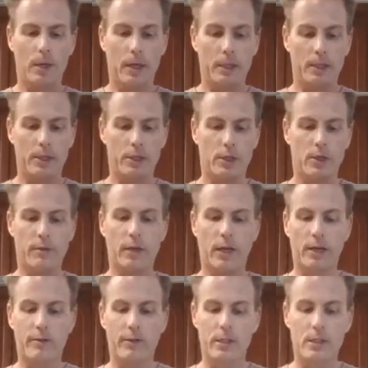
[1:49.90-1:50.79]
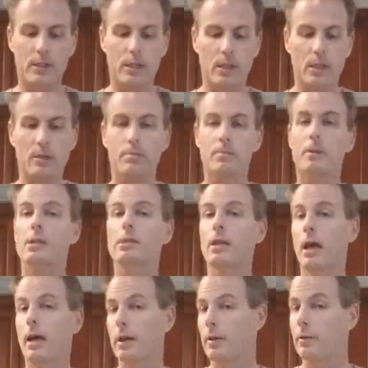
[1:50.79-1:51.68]
to serve kind of as the
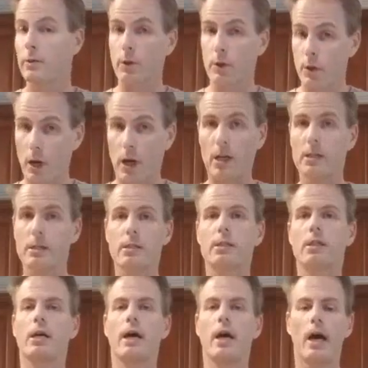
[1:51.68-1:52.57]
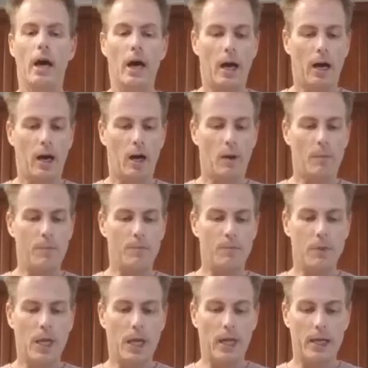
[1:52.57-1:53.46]
side of the crust,
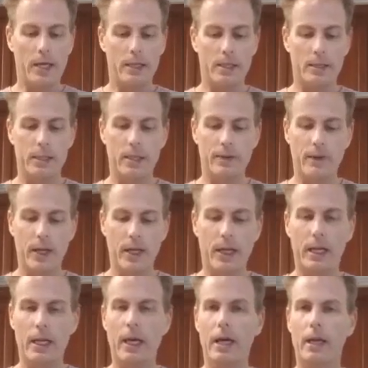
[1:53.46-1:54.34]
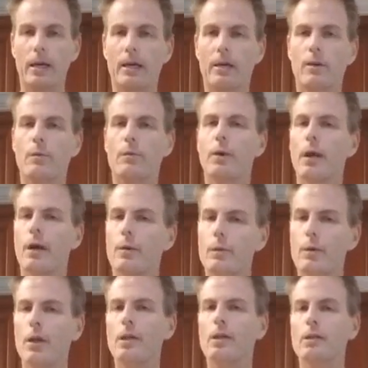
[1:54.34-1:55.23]
and see if I can get it
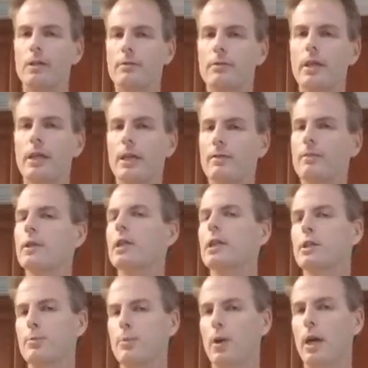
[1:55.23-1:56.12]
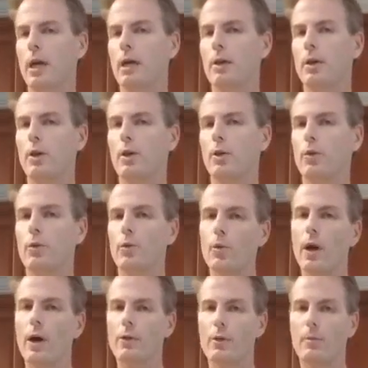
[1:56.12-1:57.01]
relatively evenly spread
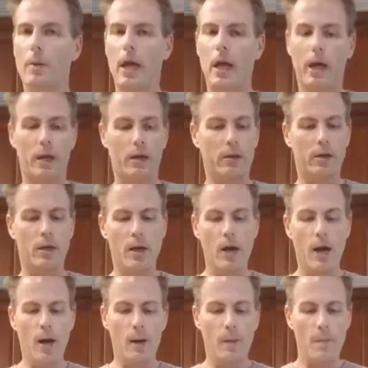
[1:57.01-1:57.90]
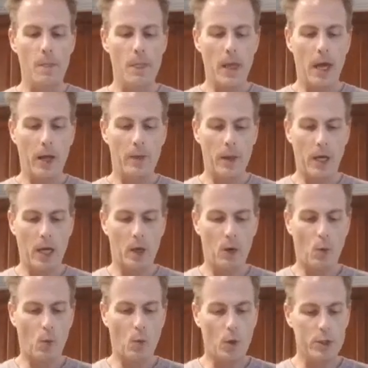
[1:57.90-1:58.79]
throughout the pan. And
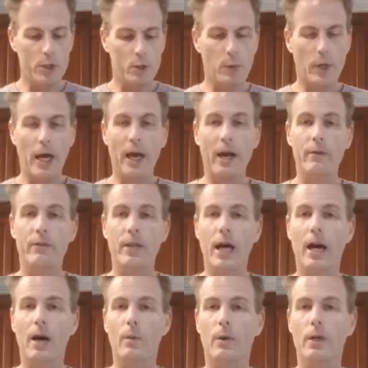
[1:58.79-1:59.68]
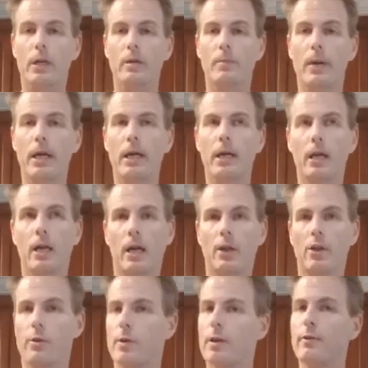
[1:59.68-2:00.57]
then once we have that, we're going to bake it
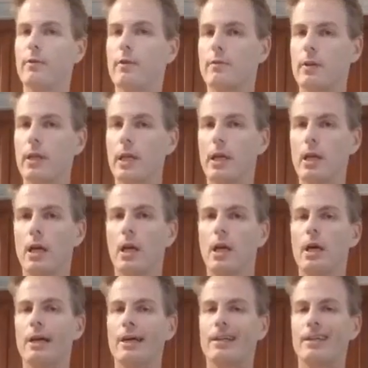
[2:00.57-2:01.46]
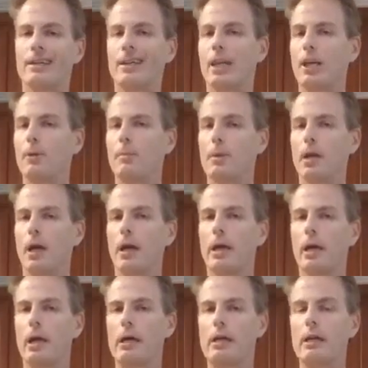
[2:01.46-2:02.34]
at 350. We're going to keep an
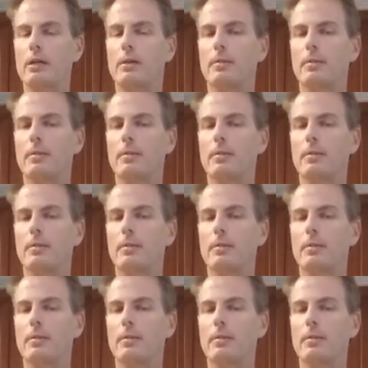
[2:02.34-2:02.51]
eye on it at